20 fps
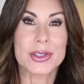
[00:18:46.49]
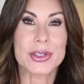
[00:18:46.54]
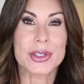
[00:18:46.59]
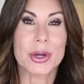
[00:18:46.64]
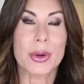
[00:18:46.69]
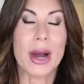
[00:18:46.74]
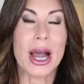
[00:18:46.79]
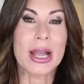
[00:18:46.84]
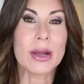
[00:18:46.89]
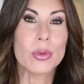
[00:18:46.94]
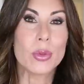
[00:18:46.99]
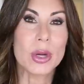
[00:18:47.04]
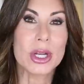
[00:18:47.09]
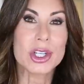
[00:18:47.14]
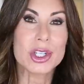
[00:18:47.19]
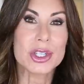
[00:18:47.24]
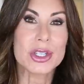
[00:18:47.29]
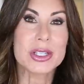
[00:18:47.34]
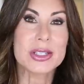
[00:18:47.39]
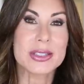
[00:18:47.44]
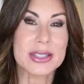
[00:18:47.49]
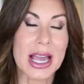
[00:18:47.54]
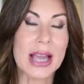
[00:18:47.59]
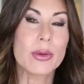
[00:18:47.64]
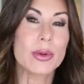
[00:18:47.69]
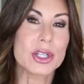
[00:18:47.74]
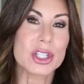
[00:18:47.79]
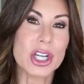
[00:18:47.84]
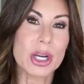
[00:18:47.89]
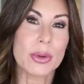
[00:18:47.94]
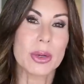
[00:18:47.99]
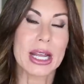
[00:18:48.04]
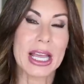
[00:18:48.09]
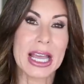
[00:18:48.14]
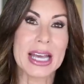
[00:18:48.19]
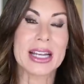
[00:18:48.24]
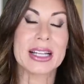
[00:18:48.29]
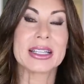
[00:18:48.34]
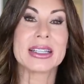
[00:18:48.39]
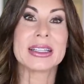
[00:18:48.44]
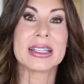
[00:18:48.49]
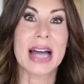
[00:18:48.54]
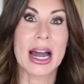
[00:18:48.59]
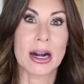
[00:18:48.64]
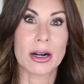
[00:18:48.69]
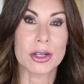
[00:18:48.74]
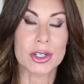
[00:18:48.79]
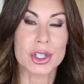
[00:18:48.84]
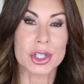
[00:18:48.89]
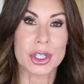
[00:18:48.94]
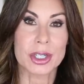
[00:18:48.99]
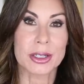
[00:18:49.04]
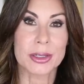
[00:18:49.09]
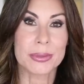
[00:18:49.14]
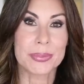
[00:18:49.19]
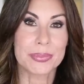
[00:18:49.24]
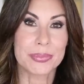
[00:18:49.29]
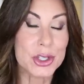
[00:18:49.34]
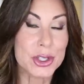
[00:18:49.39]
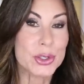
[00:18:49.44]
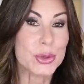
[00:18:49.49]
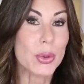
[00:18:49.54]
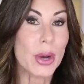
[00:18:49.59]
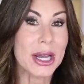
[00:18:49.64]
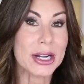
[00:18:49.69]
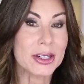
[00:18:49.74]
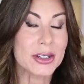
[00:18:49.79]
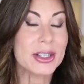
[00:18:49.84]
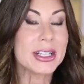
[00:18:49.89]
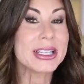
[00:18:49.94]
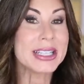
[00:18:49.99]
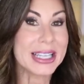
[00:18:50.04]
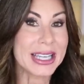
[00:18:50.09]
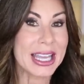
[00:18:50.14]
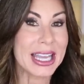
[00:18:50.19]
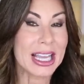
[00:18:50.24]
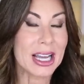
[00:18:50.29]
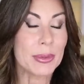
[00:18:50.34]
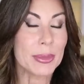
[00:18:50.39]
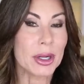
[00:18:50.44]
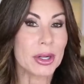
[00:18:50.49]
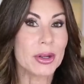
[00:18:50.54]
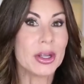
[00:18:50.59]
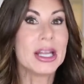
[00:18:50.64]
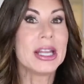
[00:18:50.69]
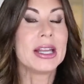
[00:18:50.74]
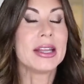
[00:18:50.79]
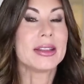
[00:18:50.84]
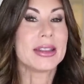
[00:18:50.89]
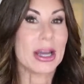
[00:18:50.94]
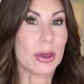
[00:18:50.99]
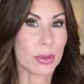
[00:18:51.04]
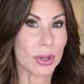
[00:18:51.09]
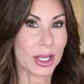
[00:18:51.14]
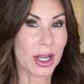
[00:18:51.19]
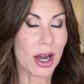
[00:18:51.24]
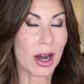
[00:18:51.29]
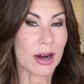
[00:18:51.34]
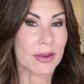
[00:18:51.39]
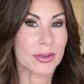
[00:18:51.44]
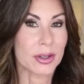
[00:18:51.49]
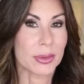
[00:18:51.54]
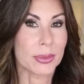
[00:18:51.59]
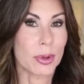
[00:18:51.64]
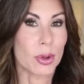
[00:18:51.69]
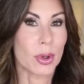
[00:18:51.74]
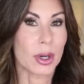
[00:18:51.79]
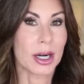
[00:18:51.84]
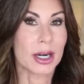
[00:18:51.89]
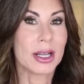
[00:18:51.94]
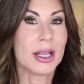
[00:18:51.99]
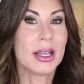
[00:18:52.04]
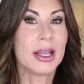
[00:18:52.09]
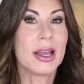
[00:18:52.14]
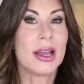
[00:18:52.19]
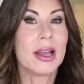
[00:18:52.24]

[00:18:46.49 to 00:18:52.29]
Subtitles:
So I wish this, I wish I would have had a larger sweater in the camel that would cover more.